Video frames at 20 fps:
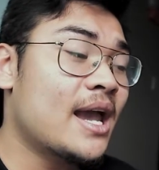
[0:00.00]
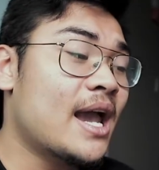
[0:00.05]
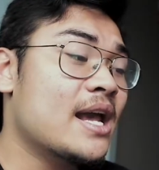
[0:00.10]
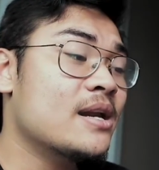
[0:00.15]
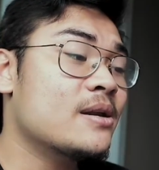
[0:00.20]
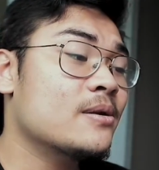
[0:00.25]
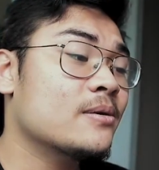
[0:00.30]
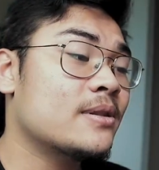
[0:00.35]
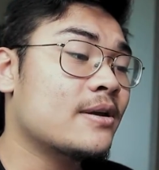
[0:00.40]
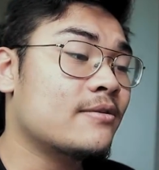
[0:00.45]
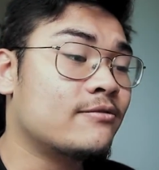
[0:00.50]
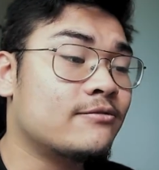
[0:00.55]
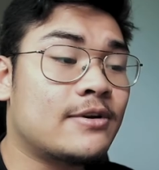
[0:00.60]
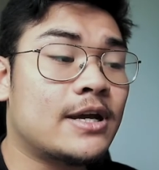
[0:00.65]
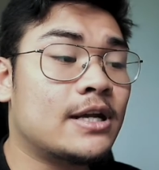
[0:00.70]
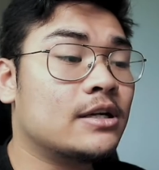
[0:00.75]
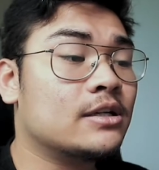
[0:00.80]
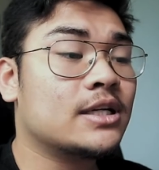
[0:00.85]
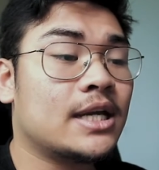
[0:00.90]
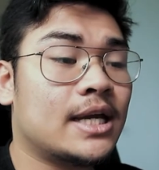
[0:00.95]
I know that
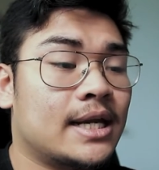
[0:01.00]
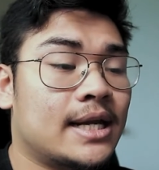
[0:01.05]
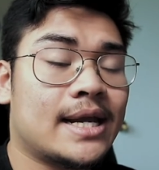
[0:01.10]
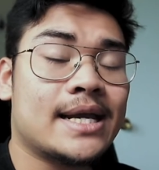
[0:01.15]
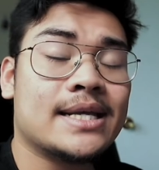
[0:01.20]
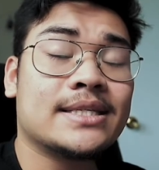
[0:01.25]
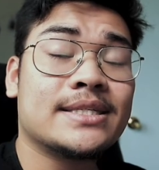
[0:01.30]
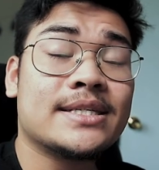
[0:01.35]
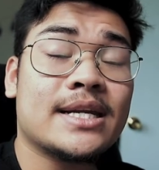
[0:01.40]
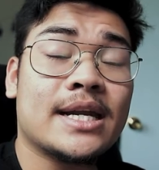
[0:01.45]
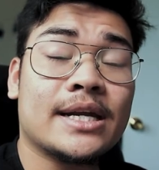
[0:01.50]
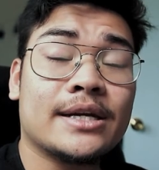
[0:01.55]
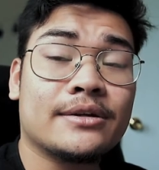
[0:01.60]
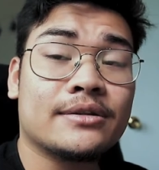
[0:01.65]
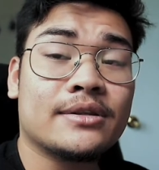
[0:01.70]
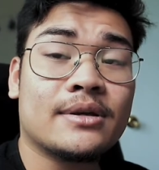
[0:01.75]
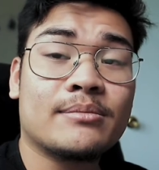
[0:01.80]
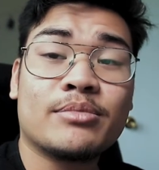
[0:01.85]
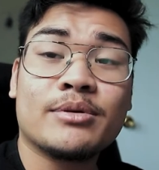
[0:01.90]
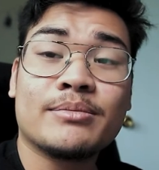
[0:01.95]
Final Cut has it, I
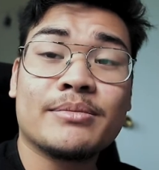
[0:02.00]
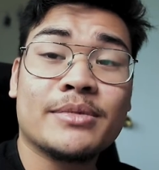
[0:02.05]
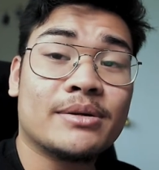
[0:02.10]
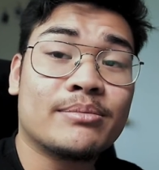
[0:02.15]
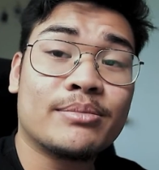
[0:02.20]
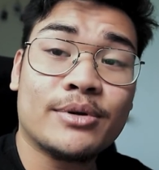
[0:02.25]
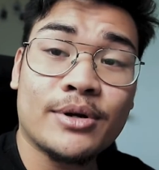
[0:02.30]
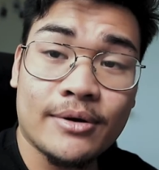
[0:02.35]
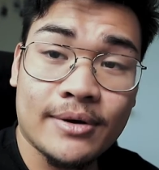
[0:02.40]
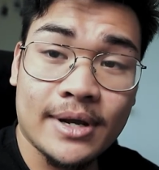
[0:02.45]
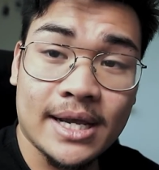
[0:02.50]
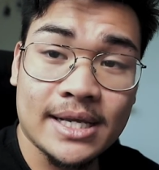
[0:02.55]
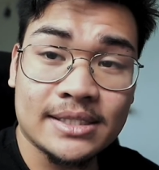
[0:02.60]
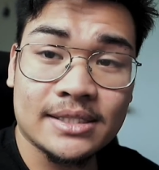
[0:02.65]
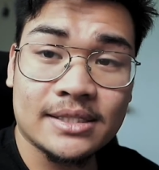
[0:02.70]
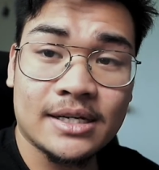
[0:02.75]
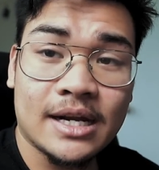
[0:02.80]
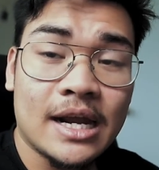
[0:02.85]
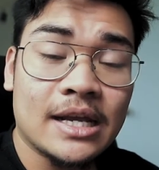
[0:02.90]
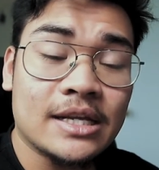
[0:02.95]
know that Premiere Pro has
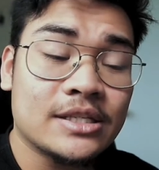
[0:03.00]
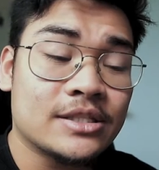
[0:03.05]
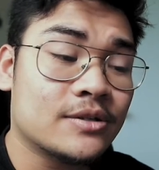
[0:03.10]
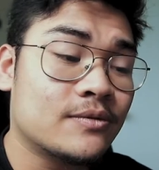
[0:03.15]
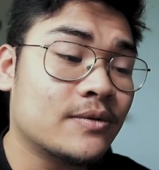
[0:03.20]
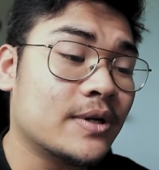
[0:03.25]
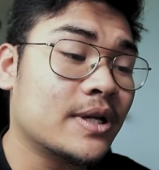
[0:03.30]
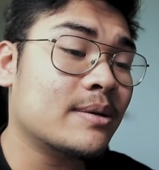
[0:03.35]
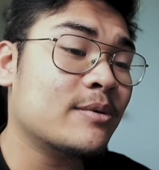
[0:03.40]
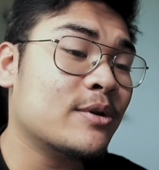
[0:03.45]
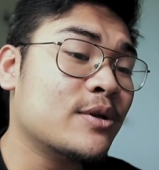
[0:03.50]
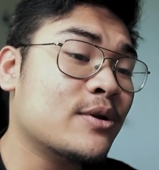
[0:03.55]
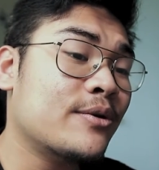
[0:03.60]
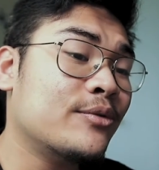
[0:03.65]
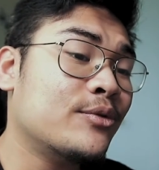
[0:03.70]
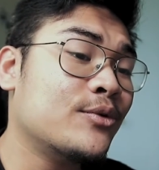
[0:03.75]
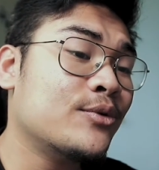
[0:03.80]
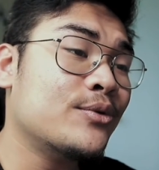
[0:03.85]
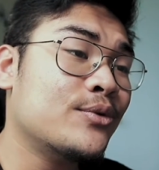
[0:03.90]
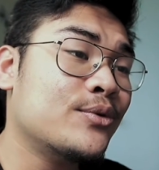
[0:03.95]
it. So we're going to be
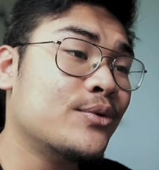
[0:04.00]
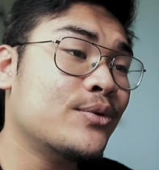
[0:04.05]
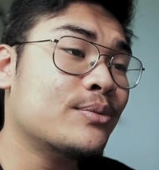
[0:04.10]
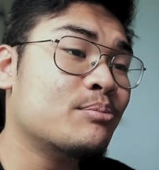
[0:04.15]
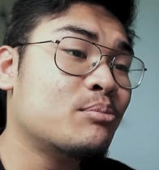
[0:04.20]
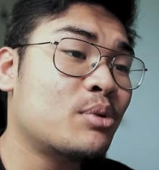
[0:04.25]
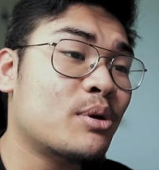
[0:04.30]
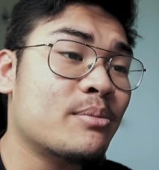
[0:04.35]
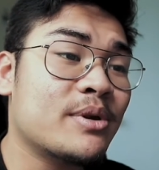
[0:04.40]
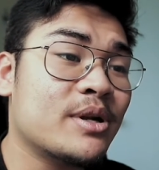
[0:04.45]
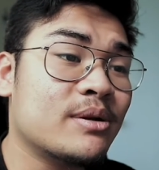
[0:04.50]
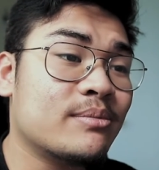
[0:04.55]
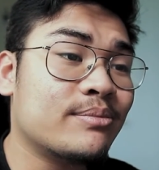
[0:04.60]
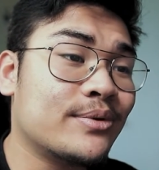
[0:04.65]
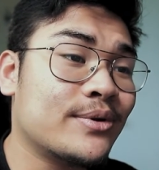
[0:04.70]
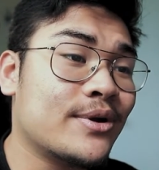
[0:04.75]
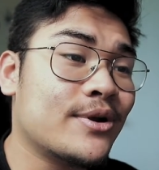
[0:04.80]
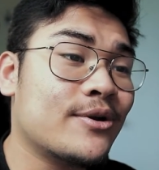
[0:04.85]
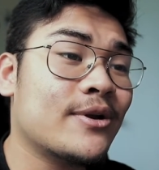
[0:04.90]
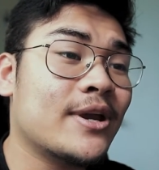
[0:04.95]
going through Premiere
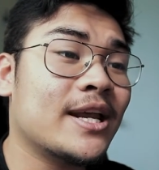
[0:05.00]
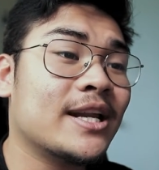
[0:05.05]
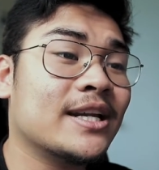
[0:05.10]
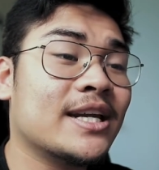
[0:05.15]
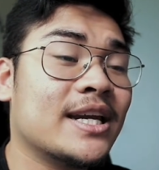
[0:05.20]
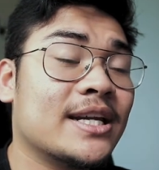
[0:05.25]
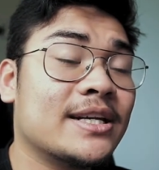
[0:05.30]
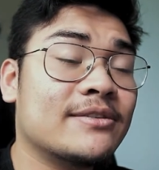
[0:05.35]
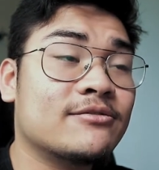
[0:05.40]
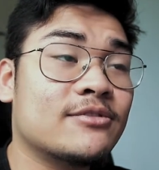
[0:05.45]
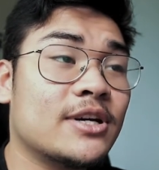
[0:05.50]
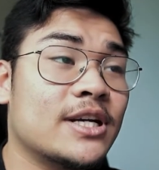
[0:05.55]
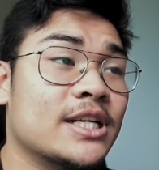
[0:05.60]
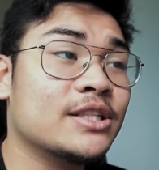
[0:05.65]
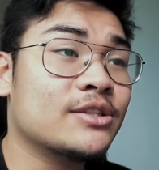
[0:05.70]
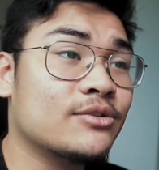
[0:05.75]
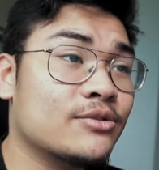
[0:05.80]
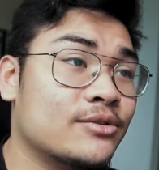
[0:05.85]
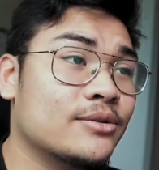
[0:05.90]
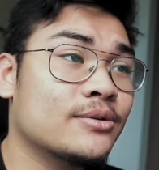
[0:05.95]
Pro and kind of
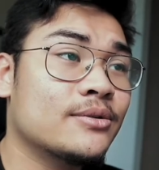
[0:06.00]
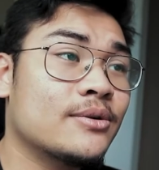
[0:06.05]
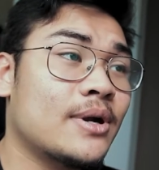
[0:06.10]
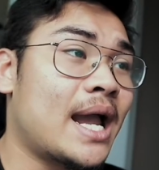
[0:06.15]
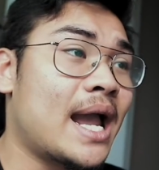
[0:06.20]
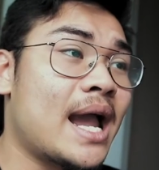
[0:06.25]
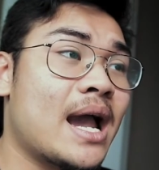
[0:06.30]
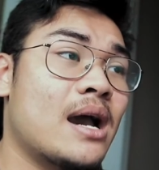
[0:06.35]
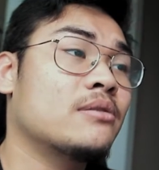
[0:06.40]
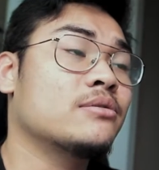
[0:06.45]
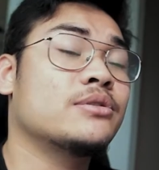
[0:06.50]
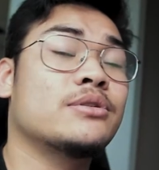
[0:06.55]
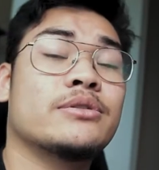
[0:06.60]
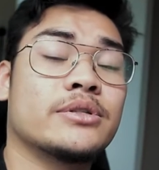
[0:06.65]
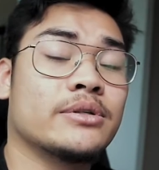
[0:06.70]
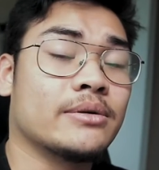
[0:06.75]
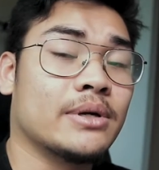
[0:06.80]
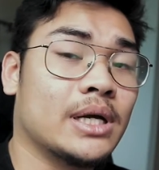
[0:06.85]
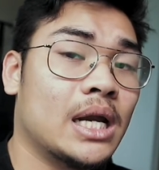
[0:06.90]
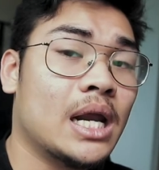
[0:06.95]
running through how to
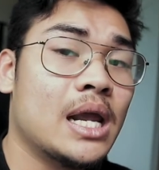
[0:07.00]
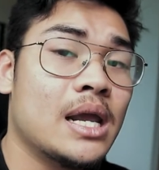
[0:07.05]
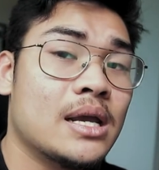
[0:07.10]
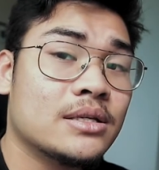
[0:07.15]
do it.